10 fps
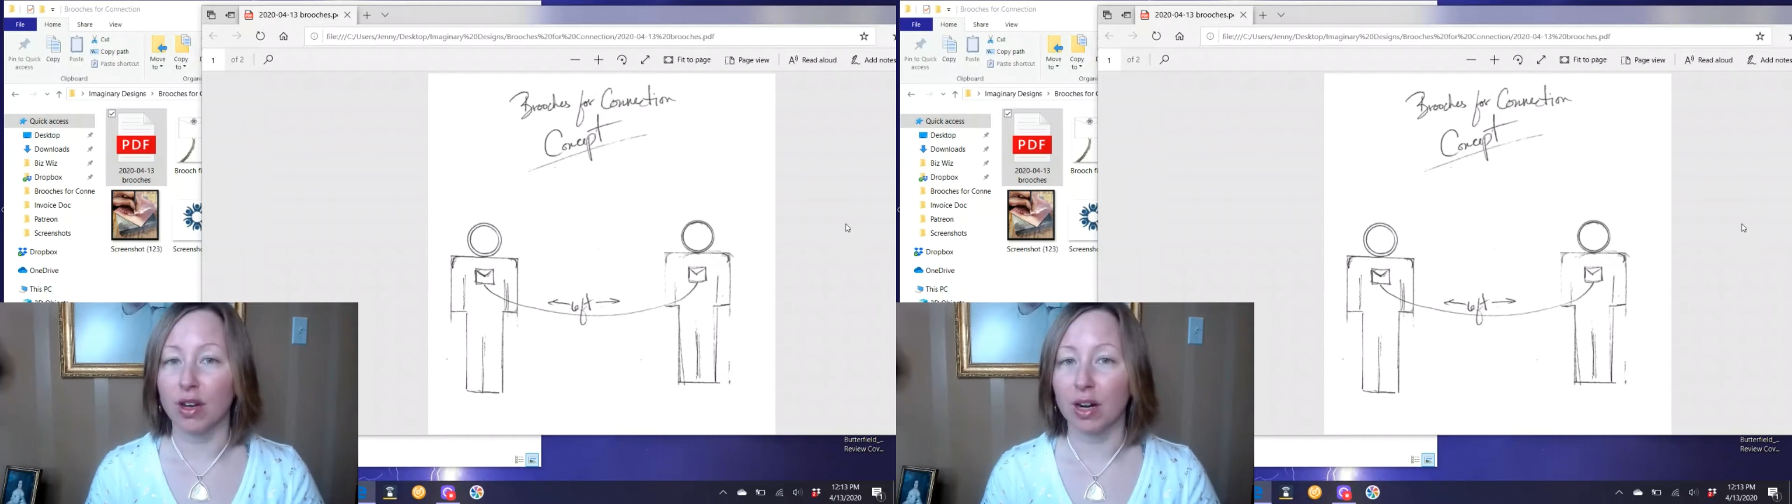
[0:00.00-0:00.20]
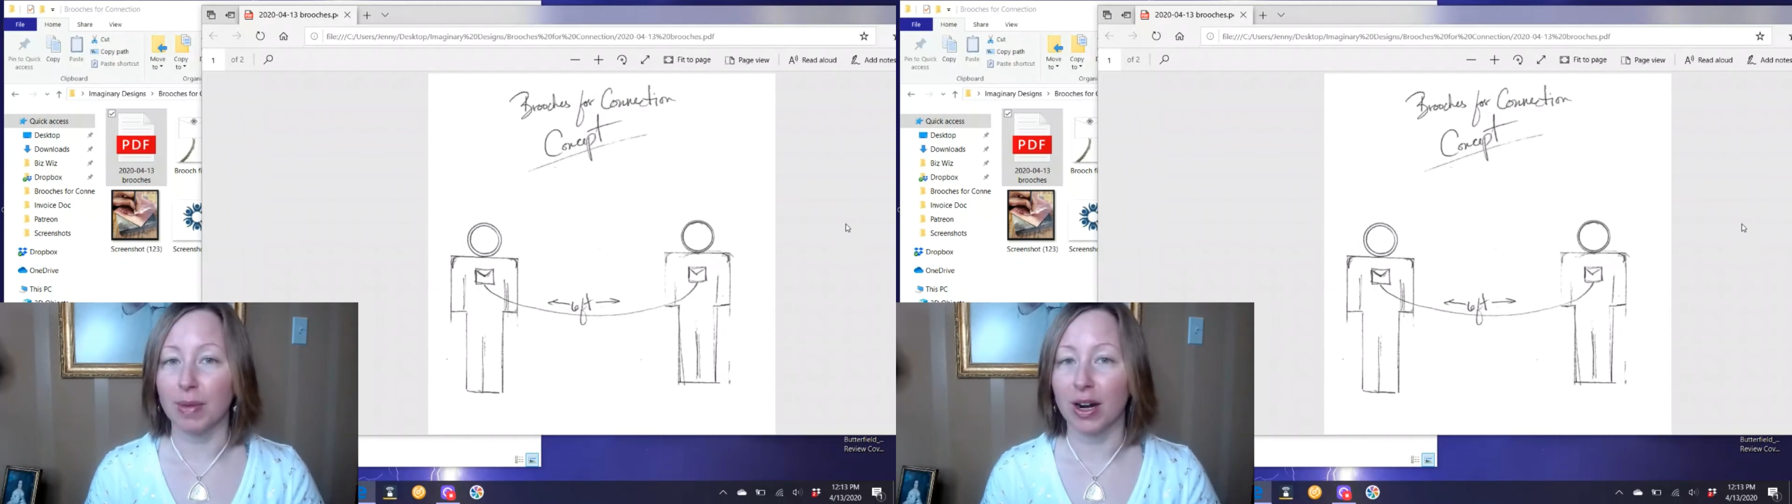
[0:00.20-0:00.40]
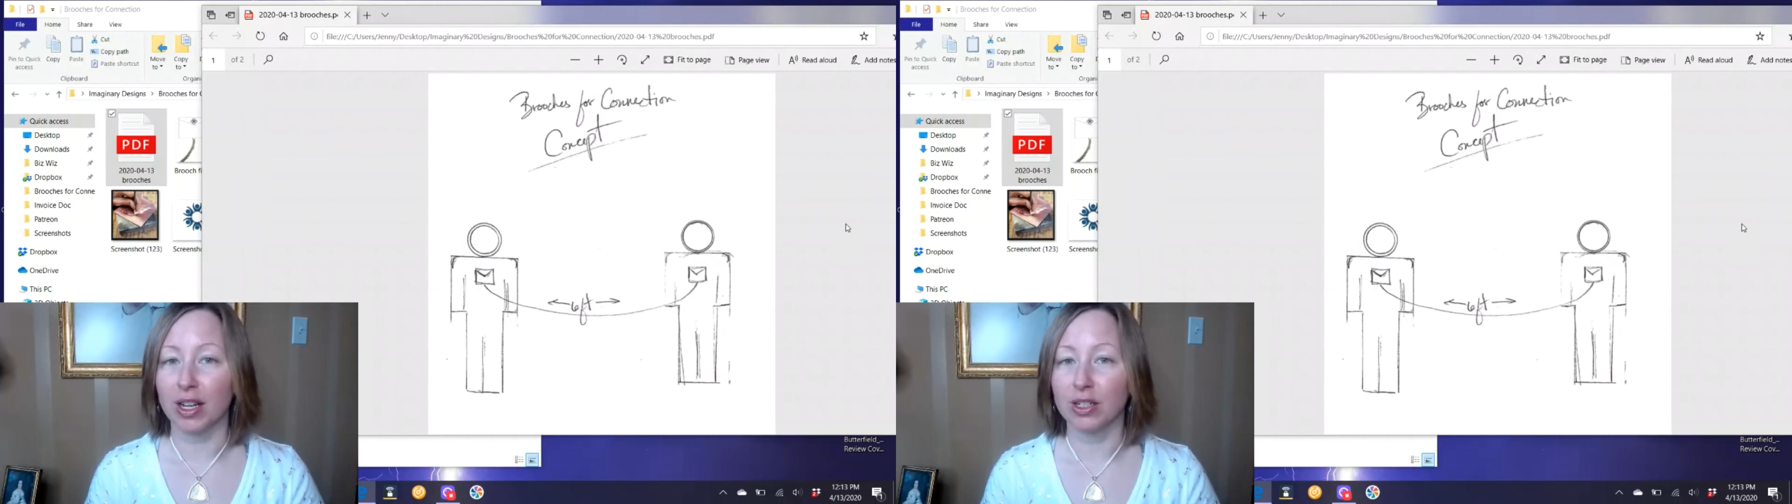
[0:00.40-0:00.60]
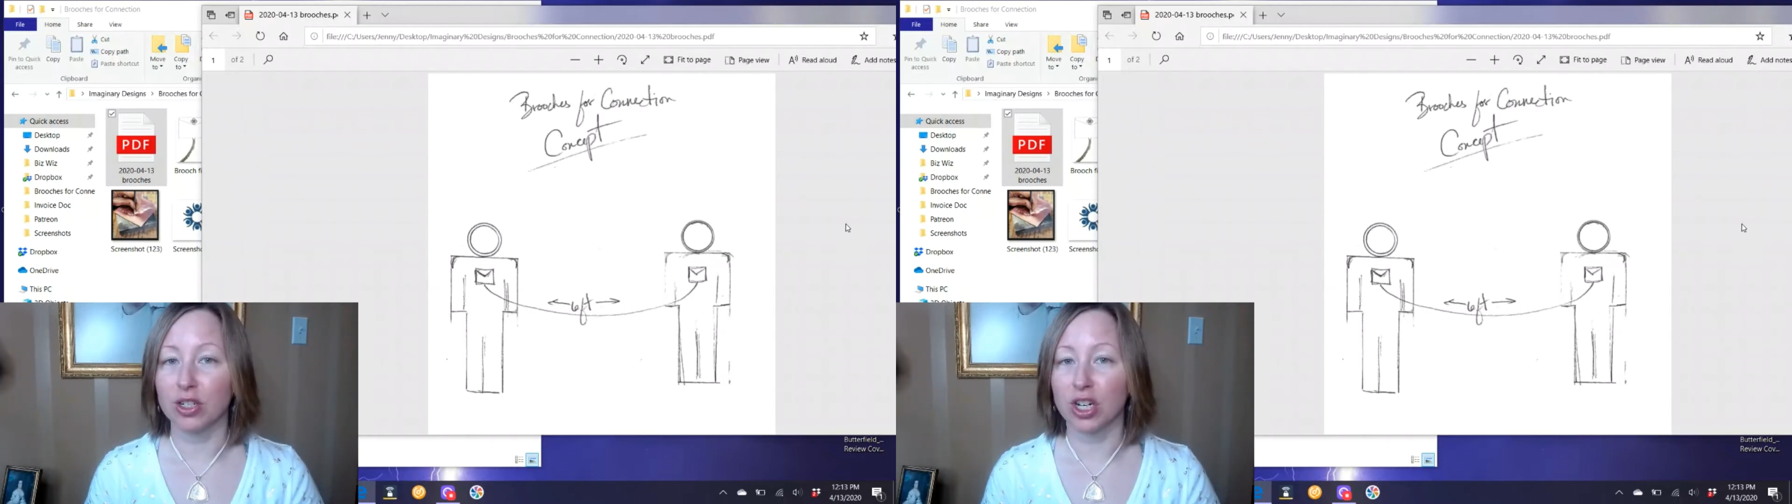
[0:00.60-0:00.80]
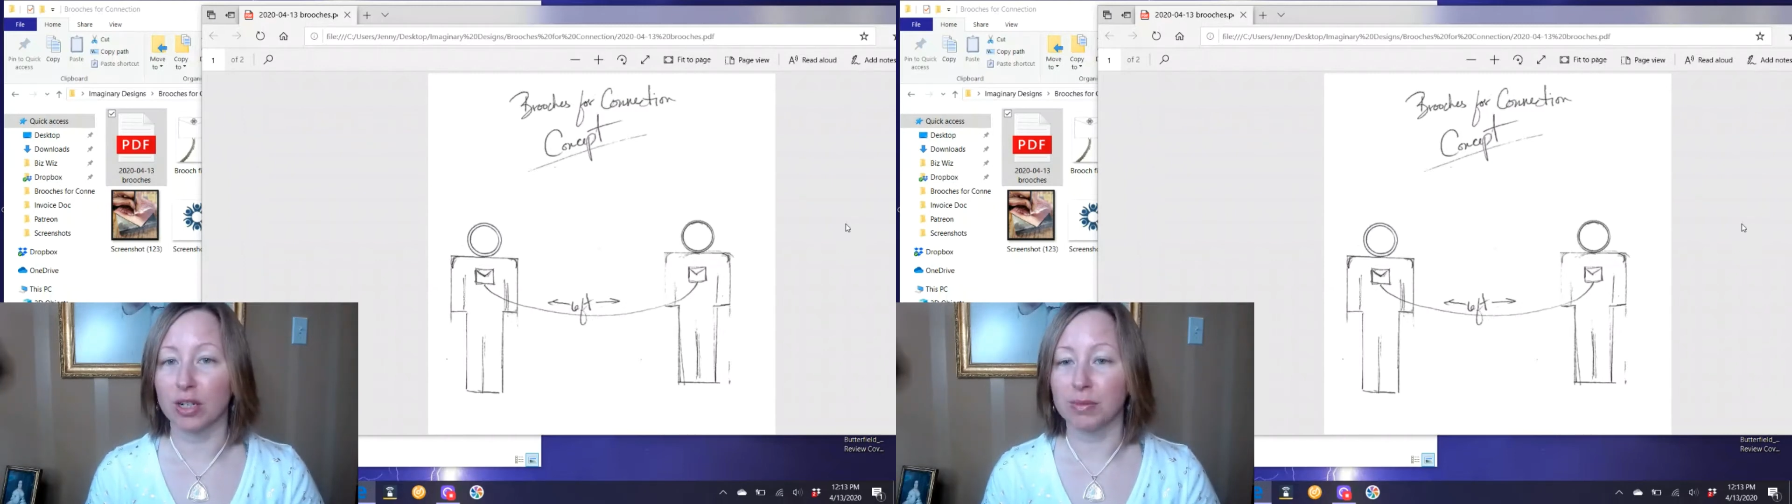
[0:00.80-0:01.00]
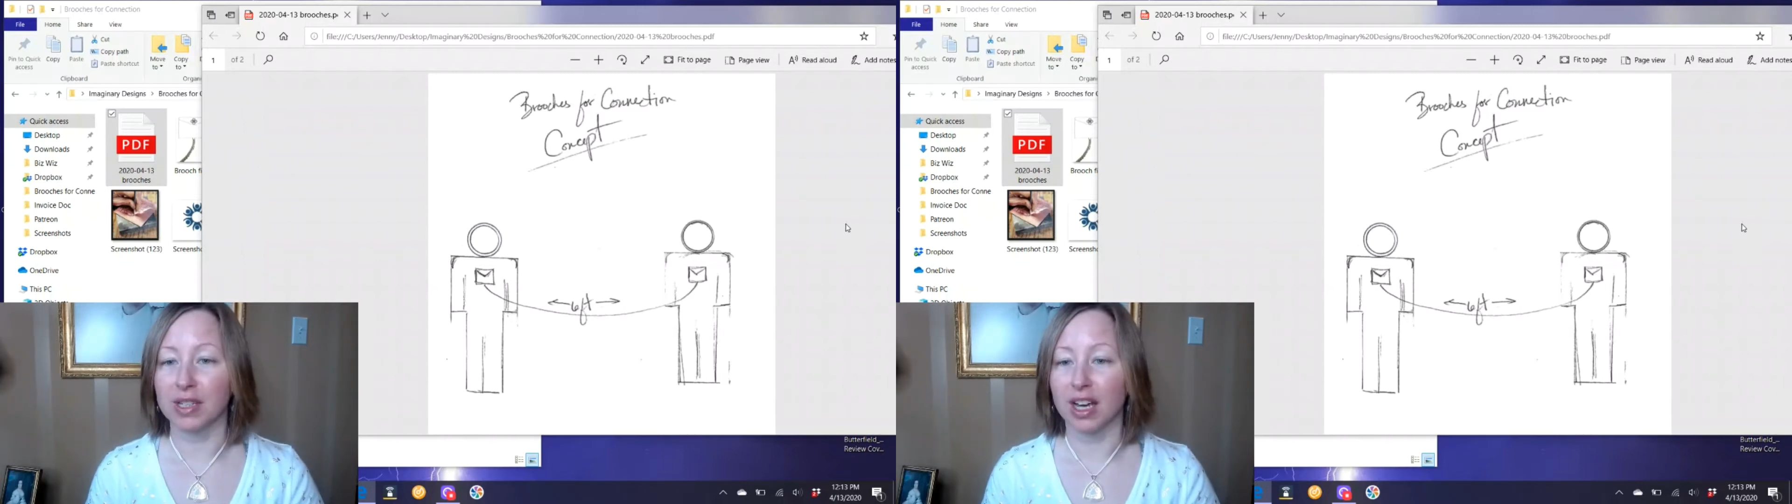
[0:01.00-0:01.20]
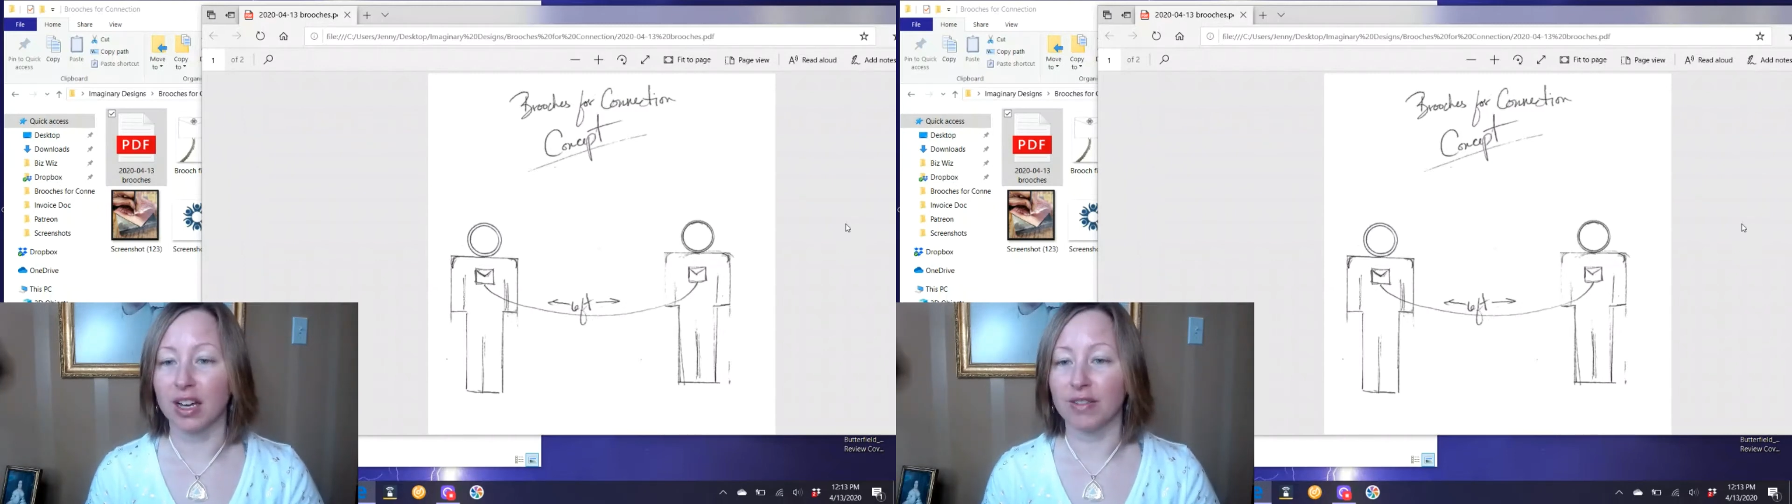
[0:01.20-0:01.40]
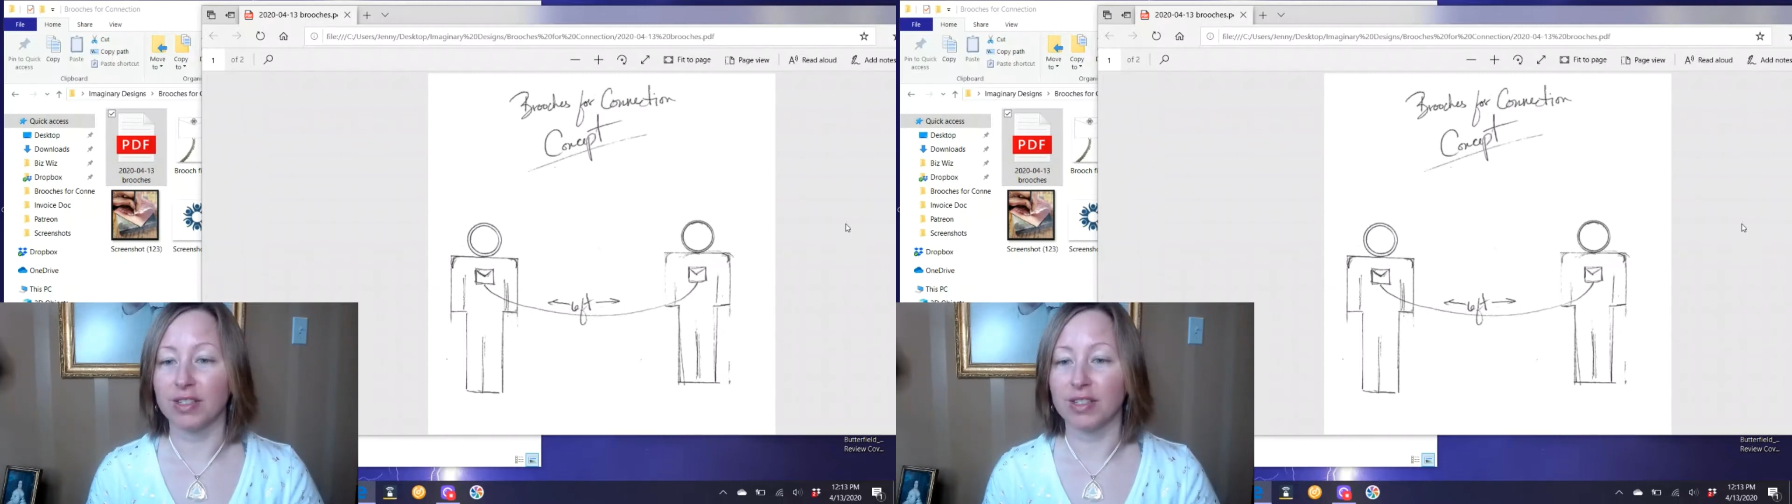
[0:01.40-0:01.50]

about it in terms of